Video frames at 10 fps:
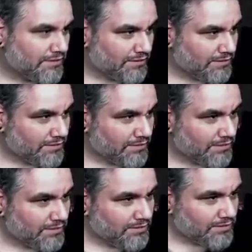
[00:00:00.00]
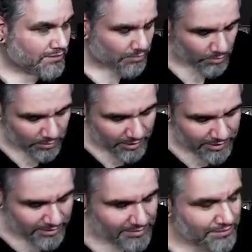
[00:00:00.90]
Oh.
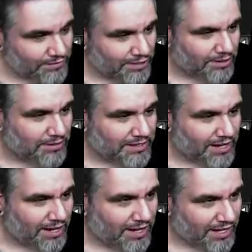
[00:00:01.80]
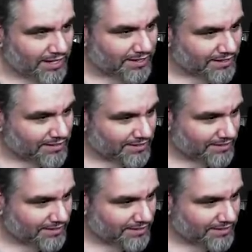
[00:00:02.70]
What is even going on?